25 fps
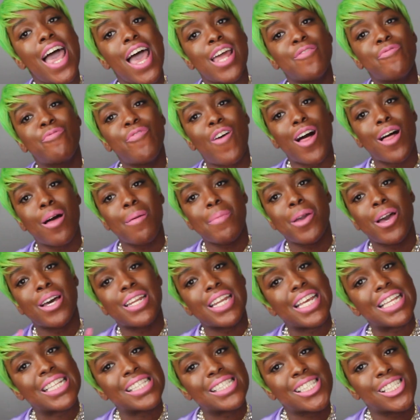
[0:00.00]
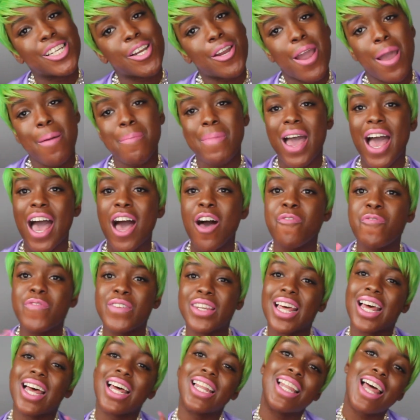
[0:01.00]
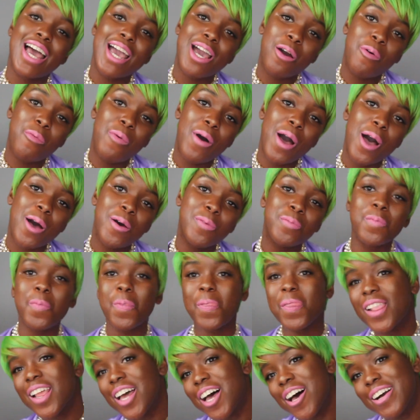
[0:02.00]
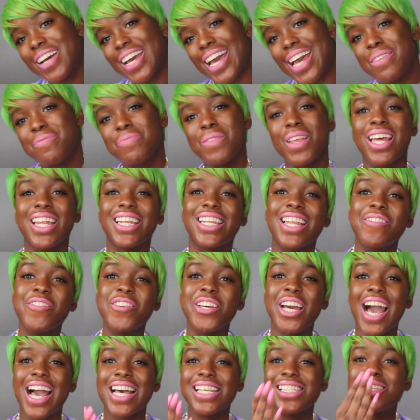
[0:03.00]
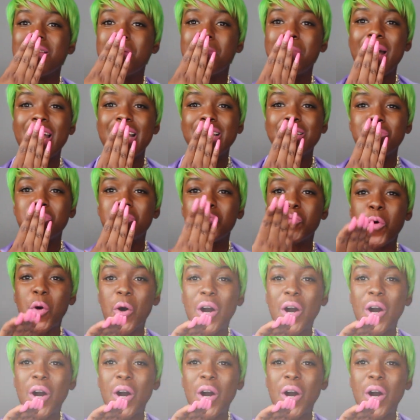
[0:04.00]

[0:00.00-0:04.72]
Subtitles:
and follow me on Instagram at FanelleLikeWhoa. Okay, love you guys. Bye.